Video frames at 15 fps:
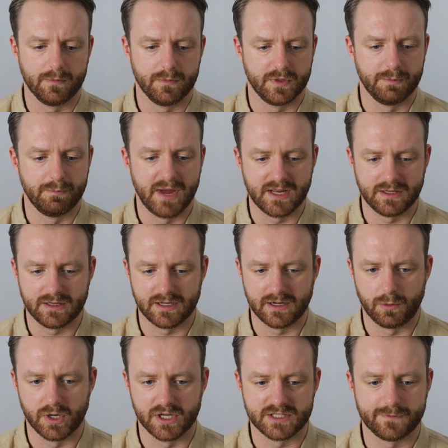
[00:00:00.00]
the main thing I
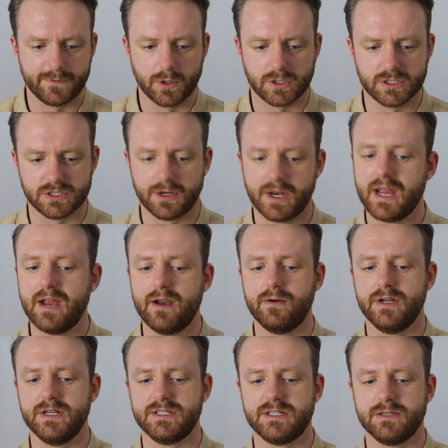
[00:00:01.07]
wanted to focus on here
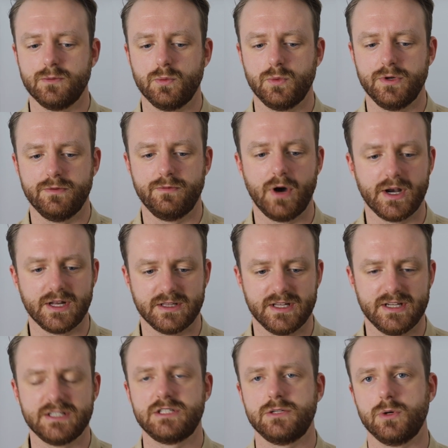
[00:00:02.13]
is we're running
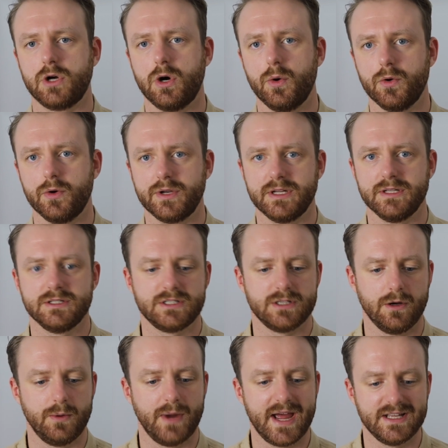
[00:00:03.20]
this to a cold audience.
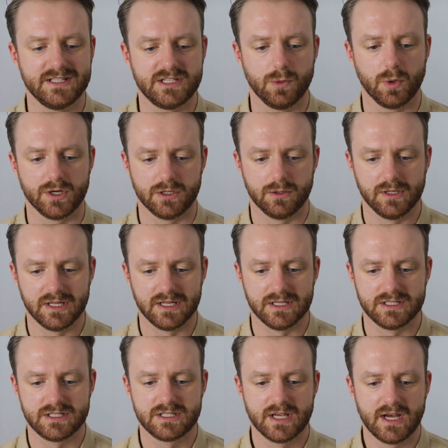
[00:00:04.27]
So 81 new
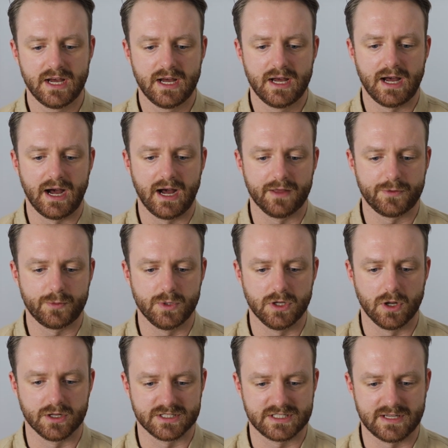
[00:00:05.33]
leads,
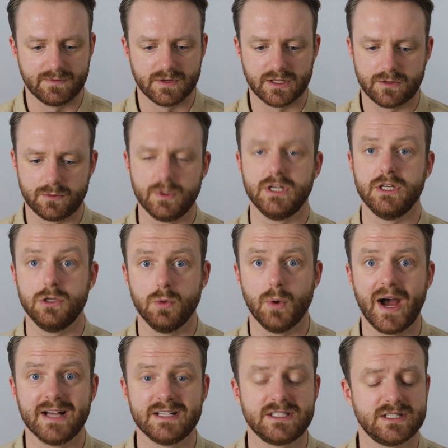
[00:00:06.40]
$3.73
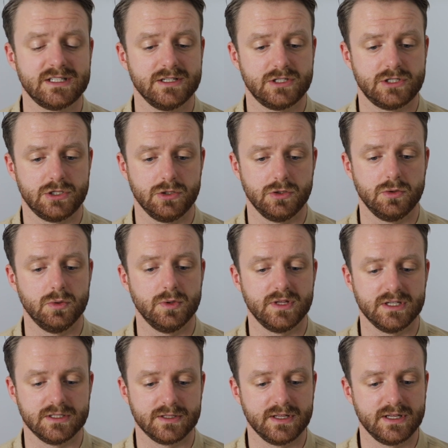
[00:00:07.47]
US to
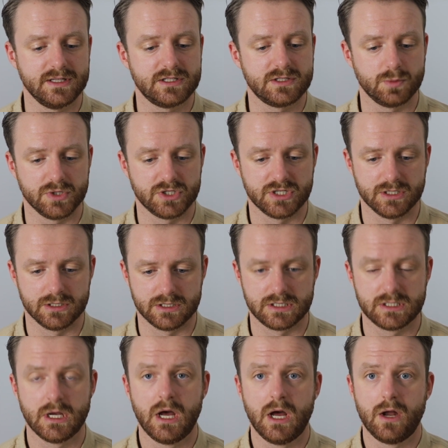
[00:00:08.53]
these leads, which
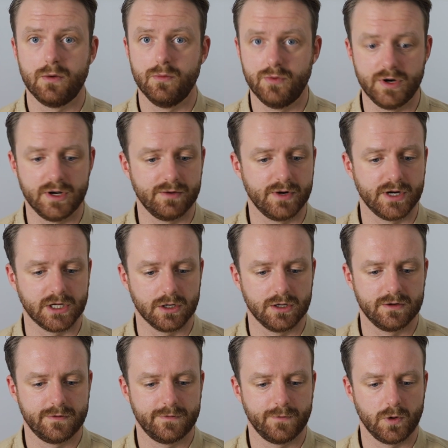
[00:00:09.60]
is really, really
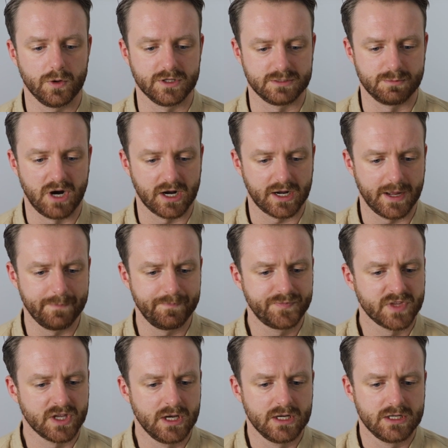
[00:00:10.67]
good for this market.
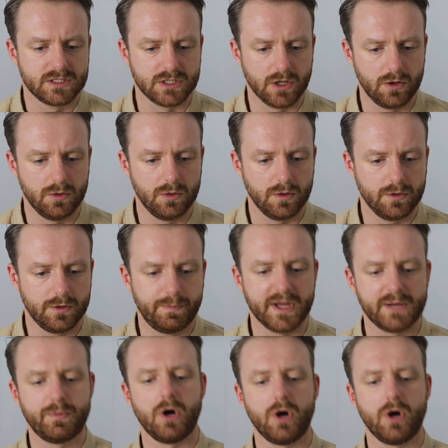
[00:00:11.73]
So the big